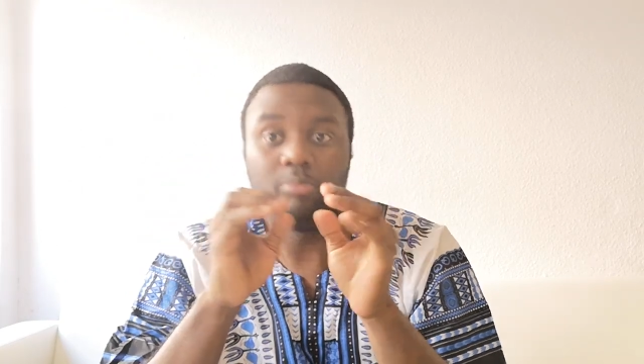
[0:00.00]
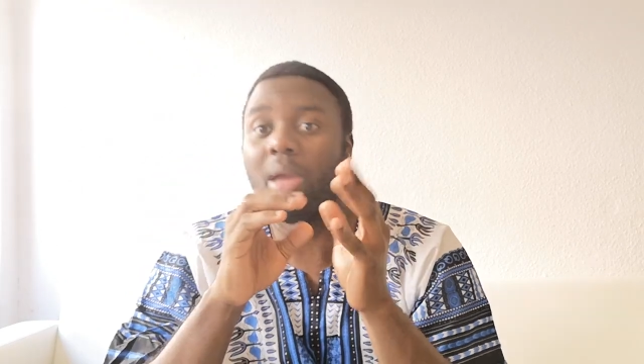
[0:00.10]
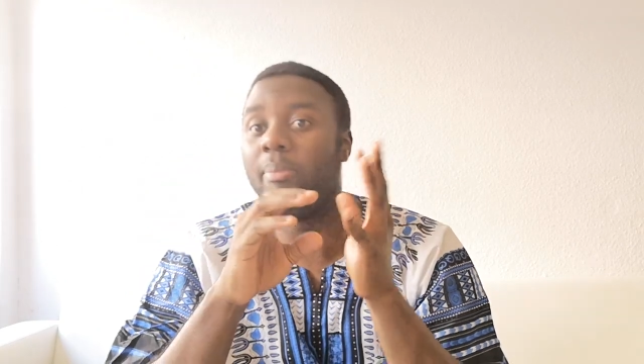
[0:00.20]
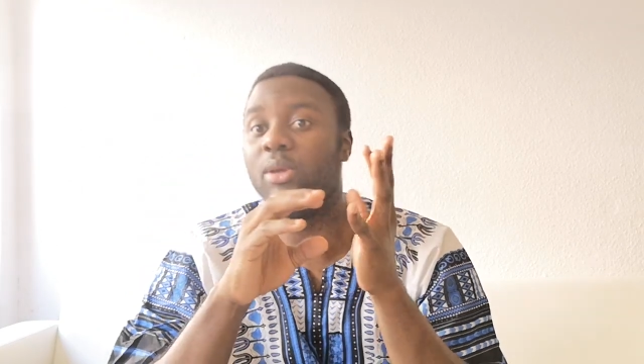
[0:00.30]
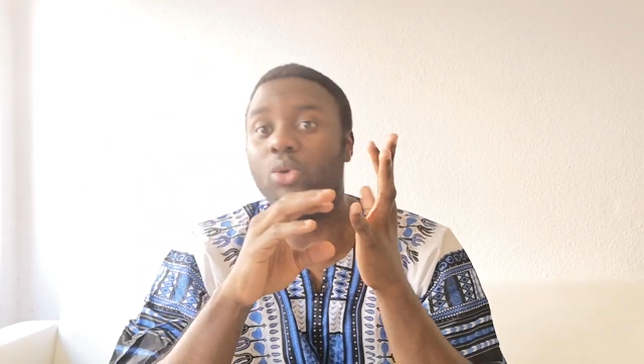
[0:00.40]

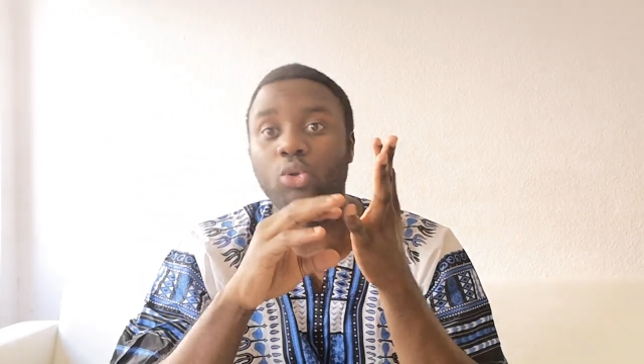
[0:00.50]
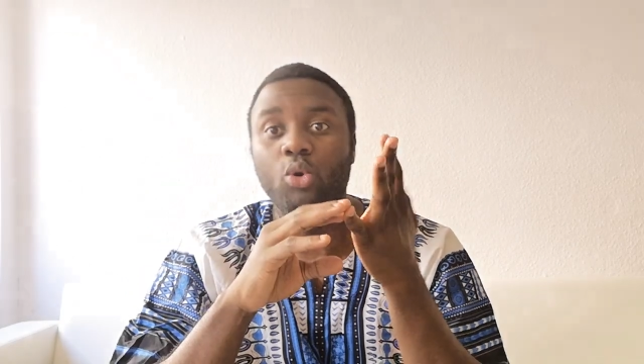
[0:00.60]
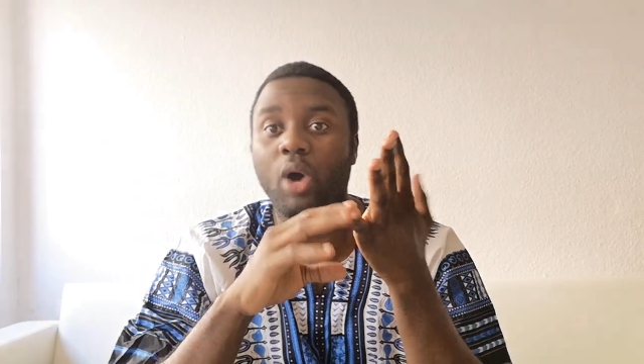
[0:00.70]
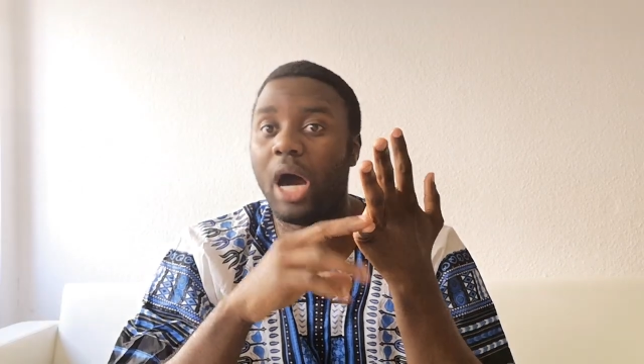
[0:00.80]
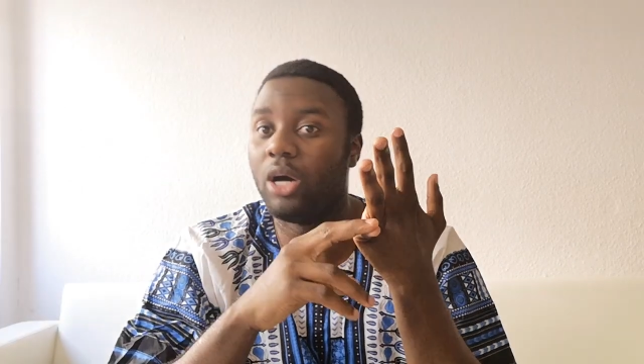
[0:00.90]
Maybe you
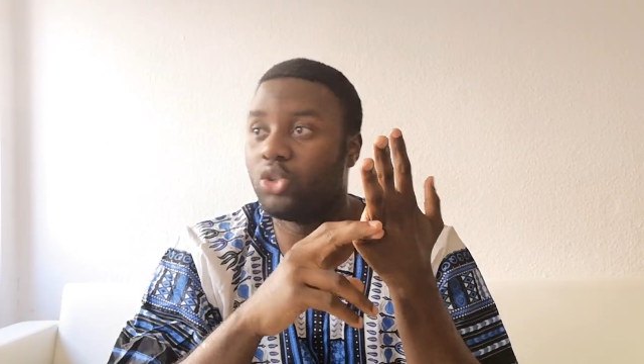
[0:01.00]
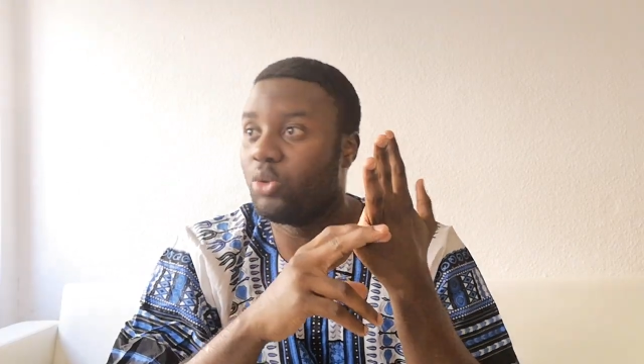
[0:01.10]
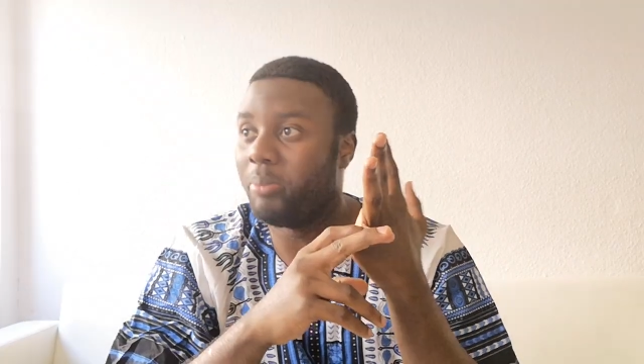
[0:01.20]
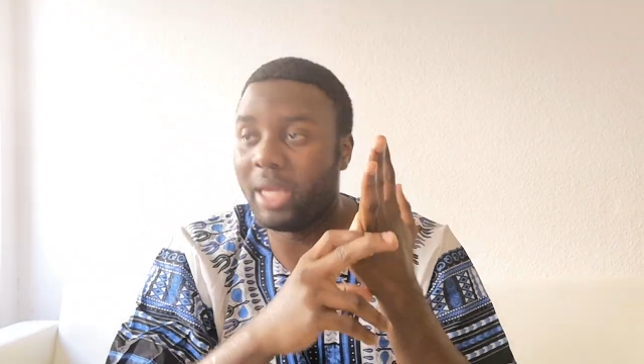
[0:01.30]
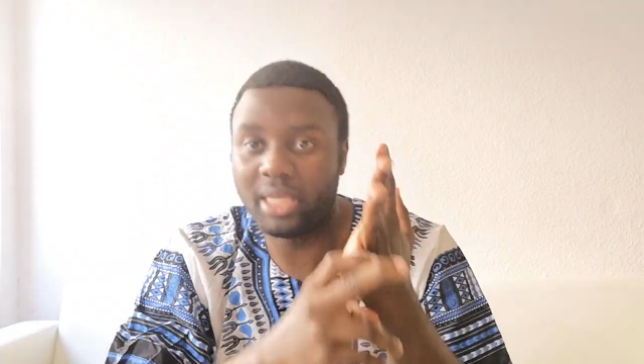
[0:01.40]
know how
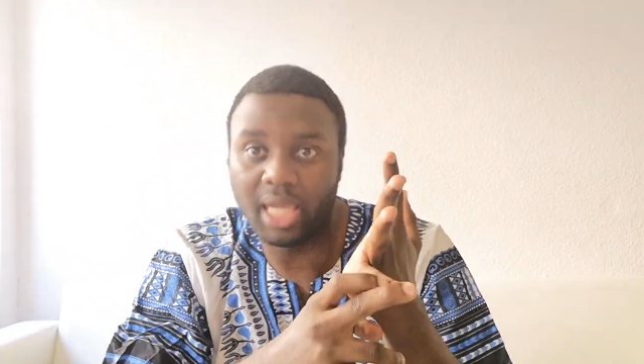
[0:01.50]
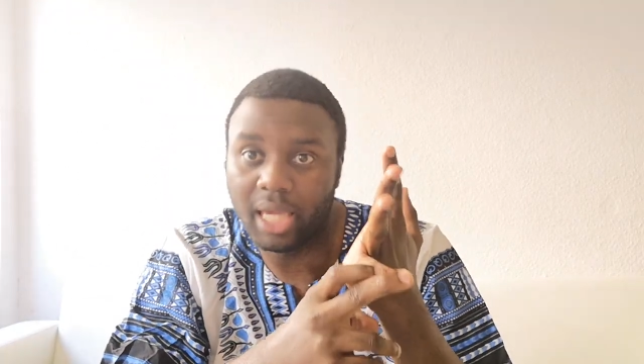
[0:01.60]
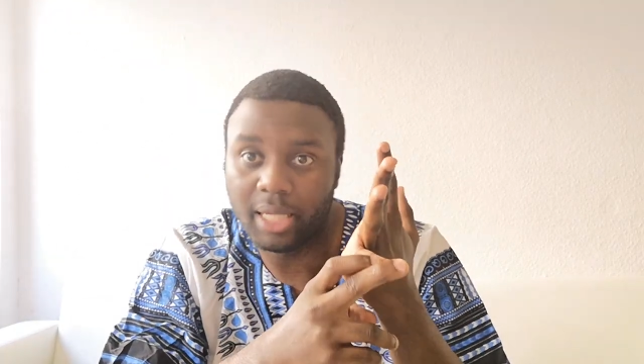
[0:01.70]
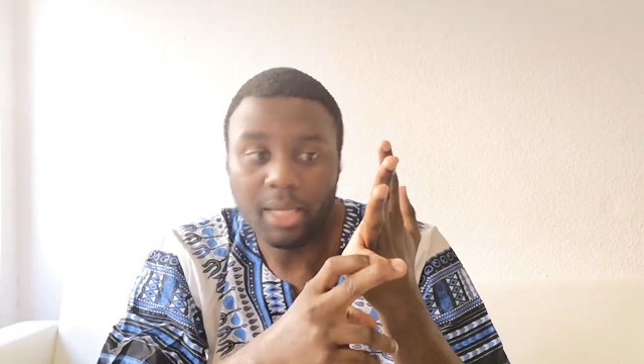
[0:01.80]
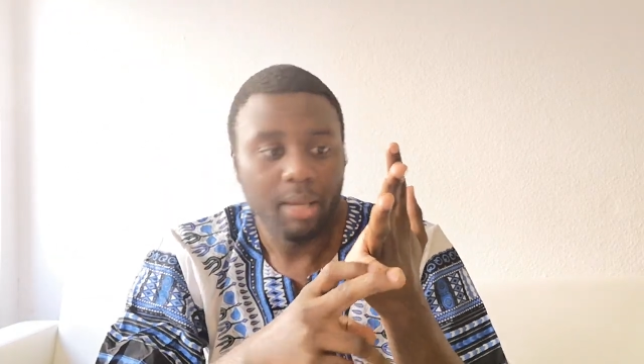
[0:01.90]
to bake
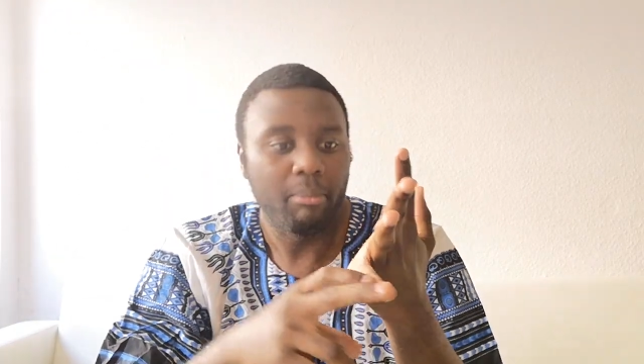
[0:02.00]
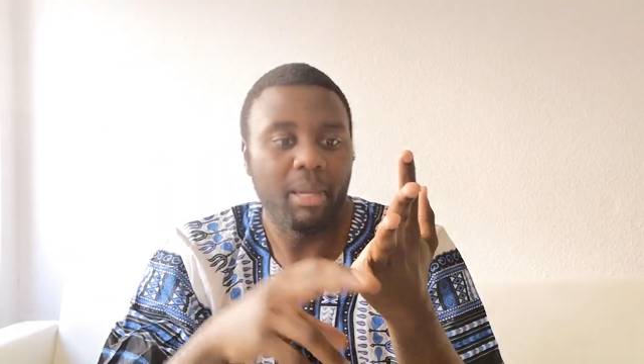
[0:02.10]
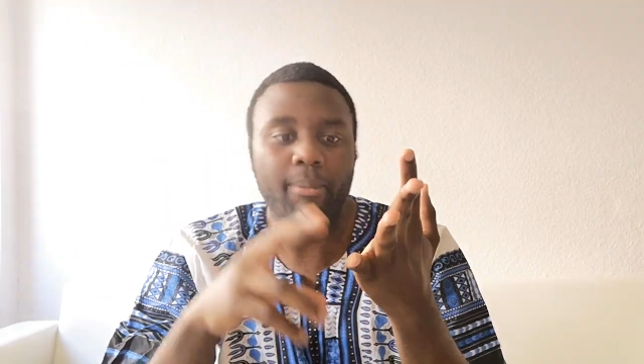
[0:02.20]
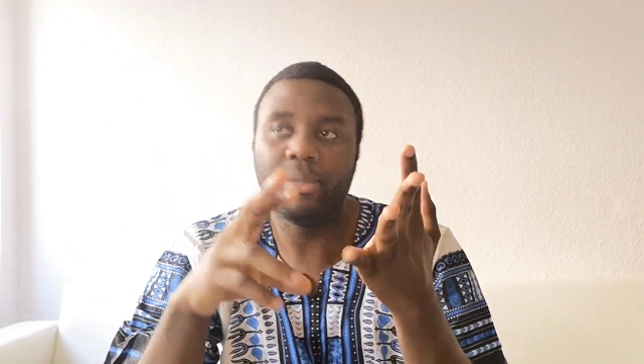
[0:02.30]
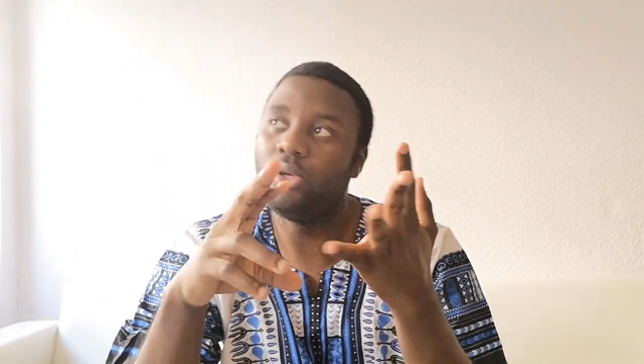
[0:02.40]
cake.
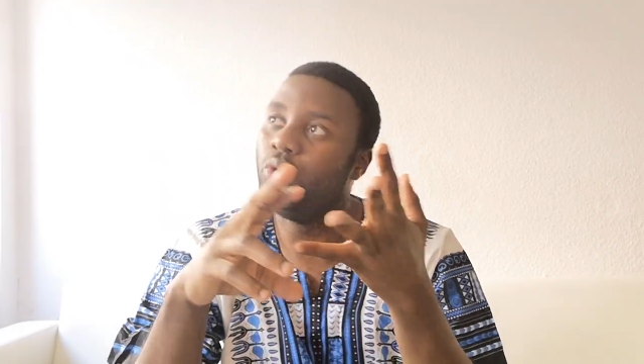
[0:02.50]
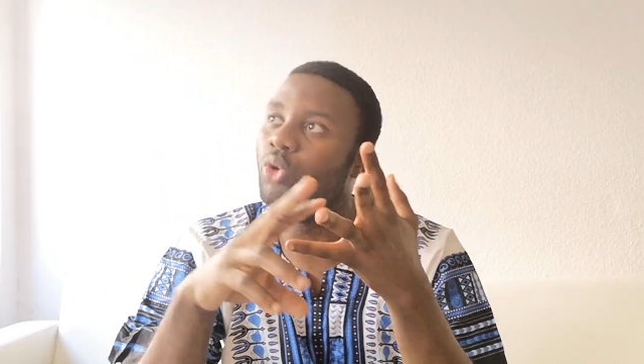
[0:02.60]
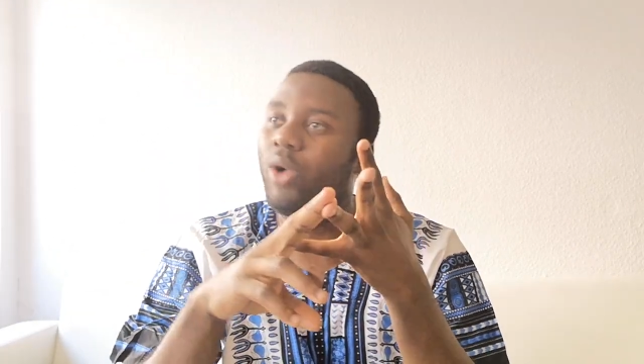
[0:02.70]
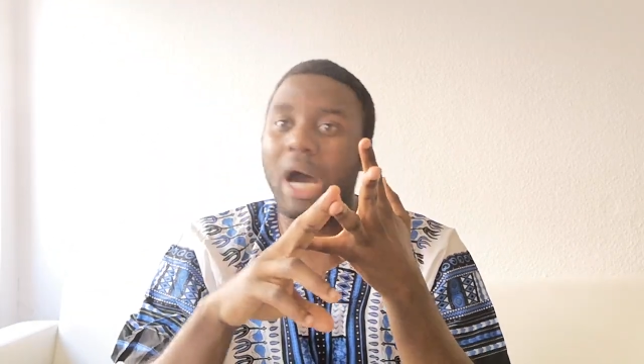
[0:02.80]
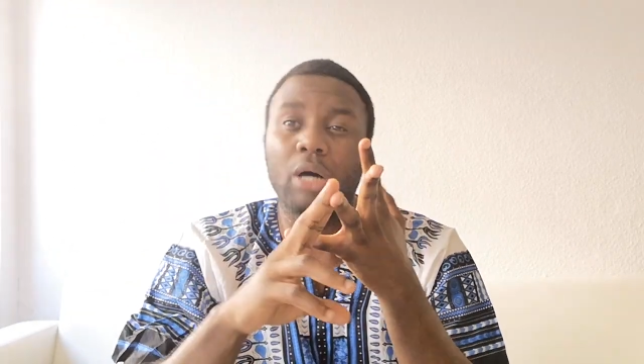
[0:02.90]
Maybe you
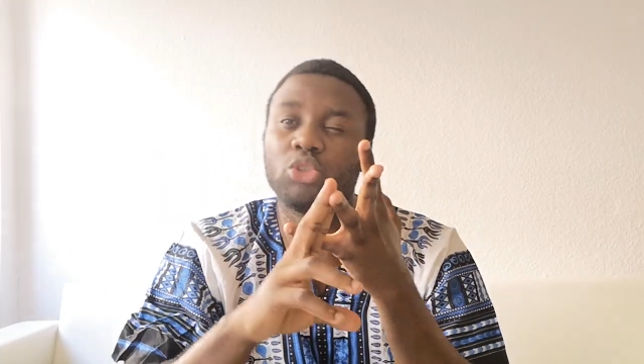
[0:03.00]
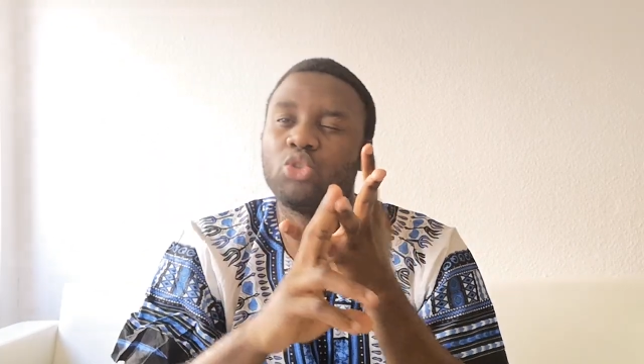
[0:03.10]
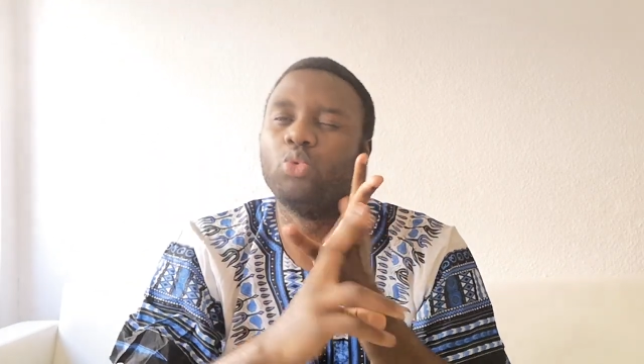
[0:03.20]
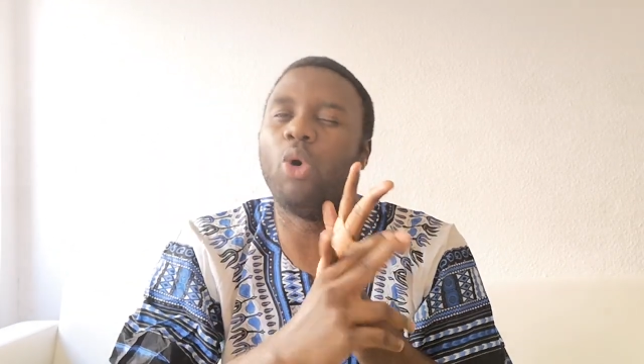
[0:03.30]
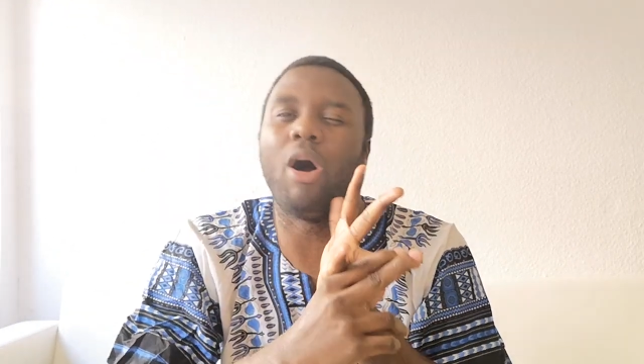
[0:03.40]
know how
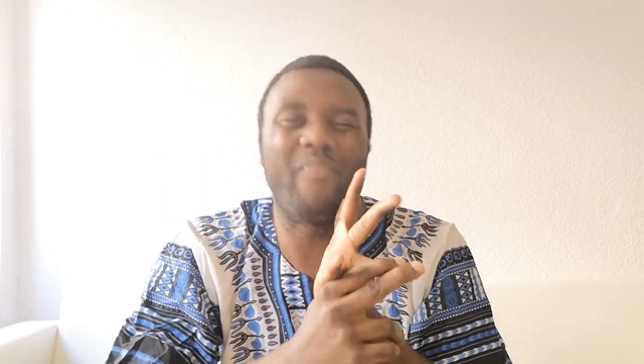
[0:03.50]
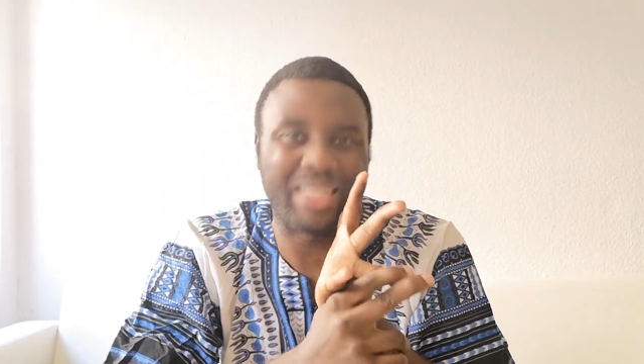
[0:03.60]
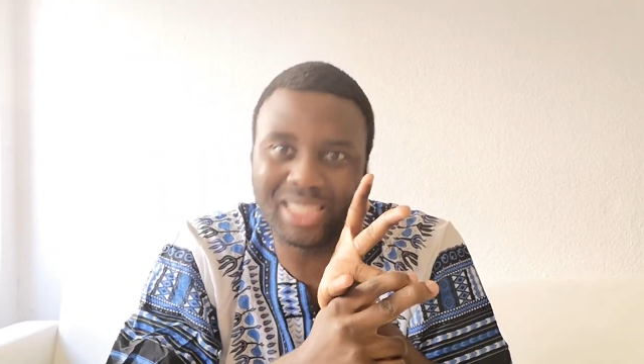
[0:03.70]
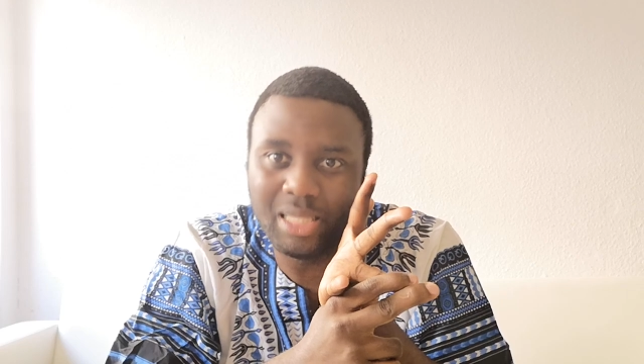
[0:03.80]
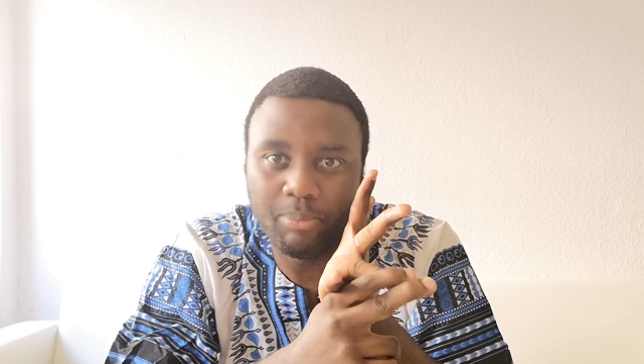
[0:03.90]
to
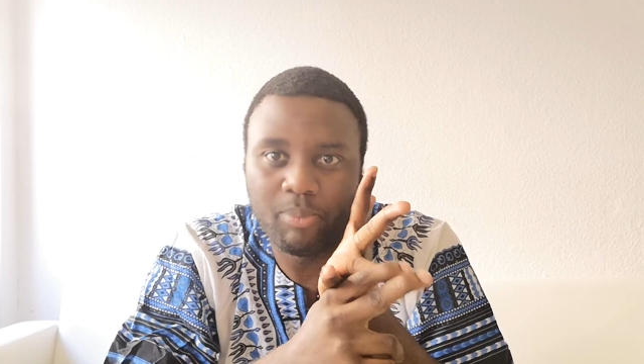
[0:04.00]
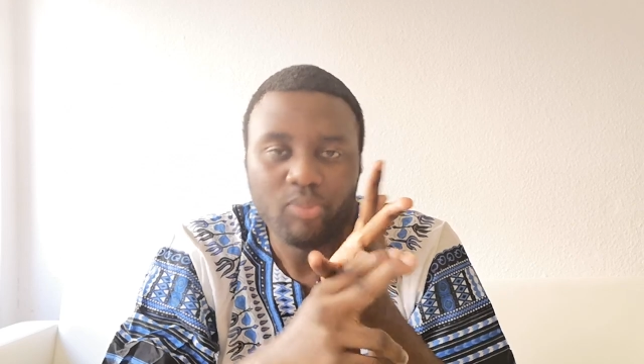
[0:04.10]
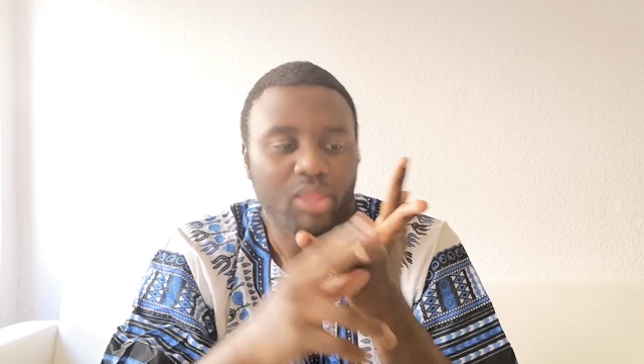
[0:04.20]
oversleep.